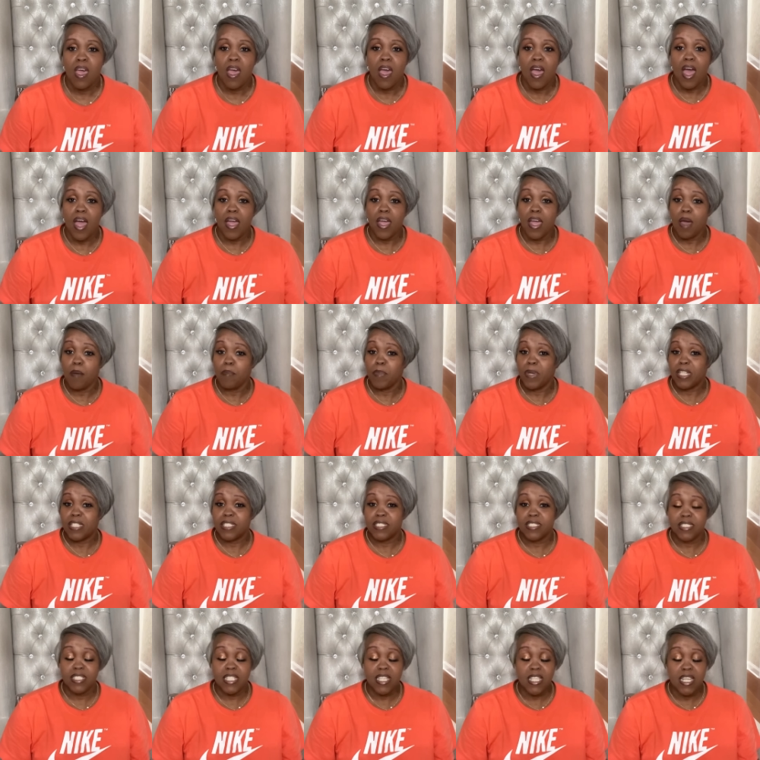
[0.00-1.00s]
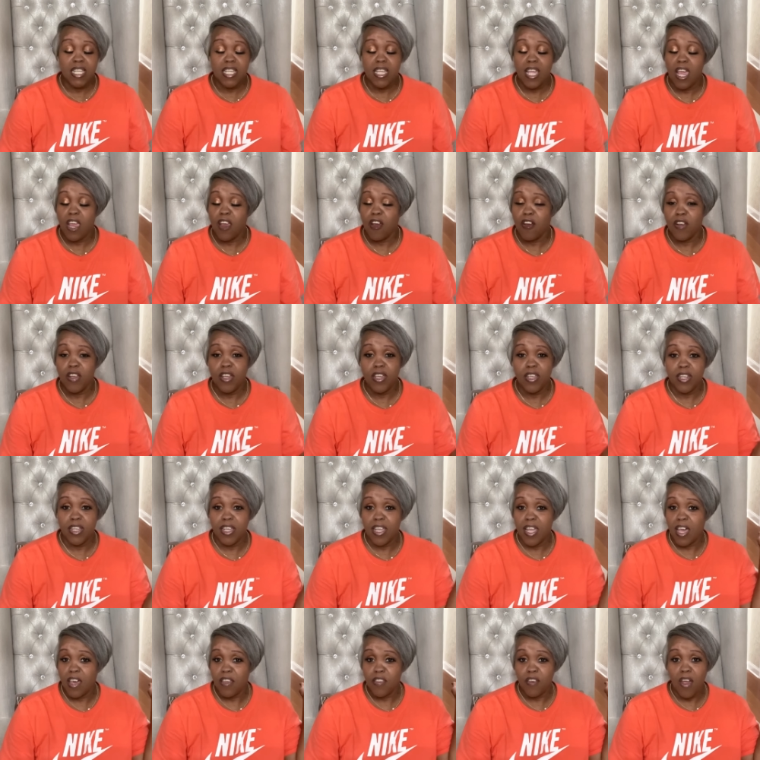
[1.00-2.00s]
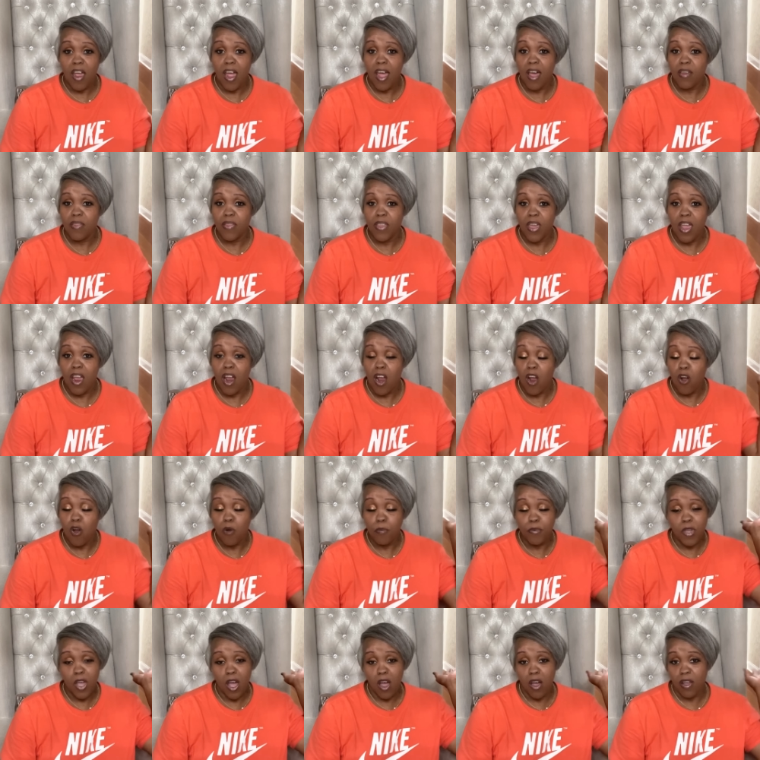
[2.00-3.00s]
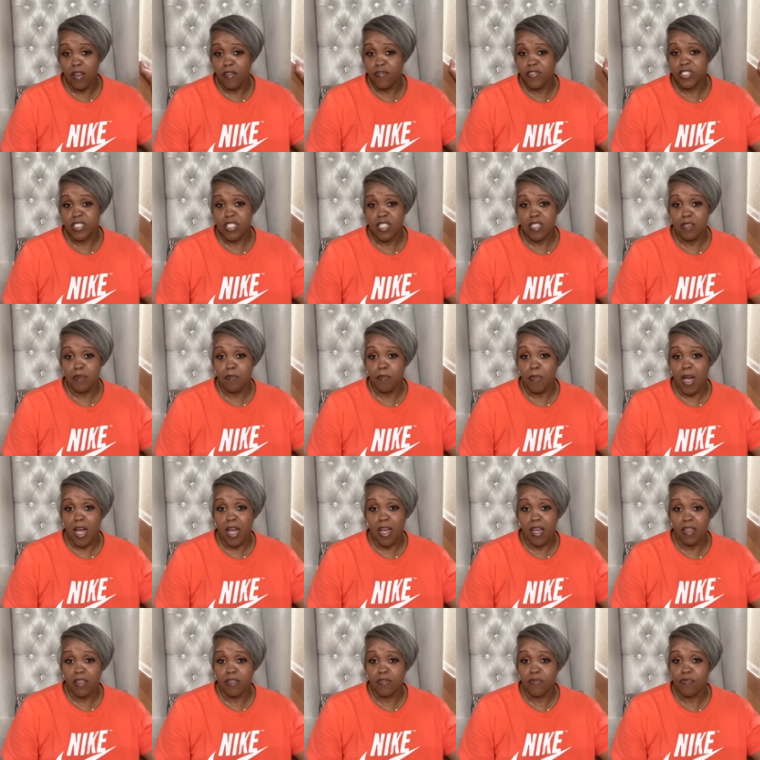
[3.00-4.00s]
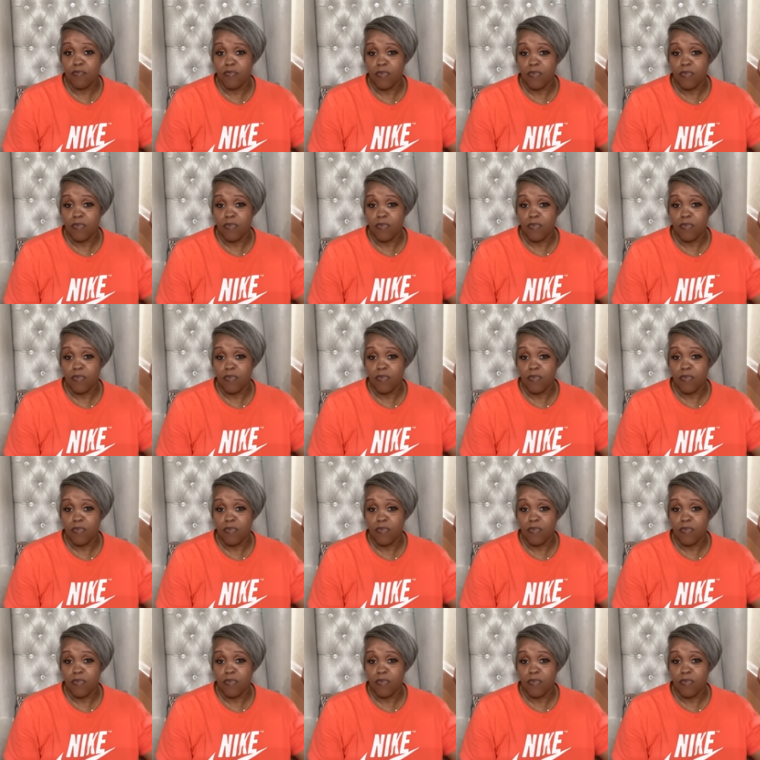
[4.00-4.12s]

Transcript: I got my sitting area together out there. I hope y'all have seen my